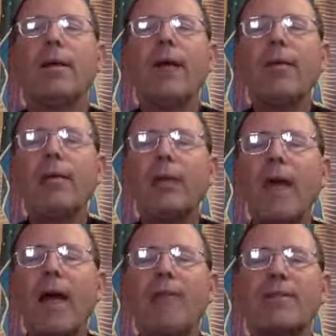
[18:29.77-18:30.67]
Then what
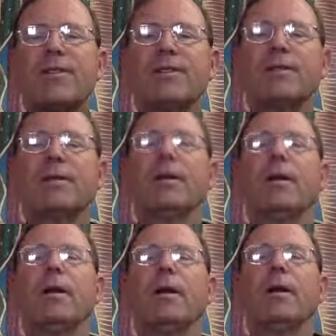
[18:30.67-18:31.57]
we have is
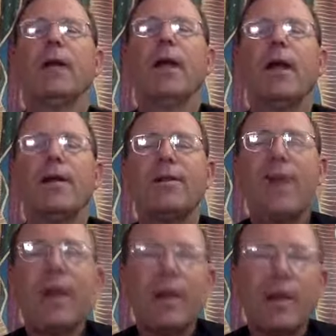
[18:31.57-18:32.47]
at
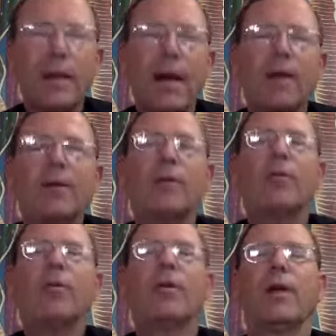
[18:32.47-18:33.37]
10 o'clock in
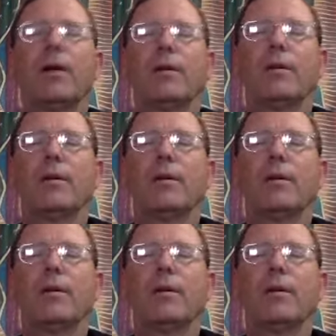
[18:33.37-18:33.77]
the morning,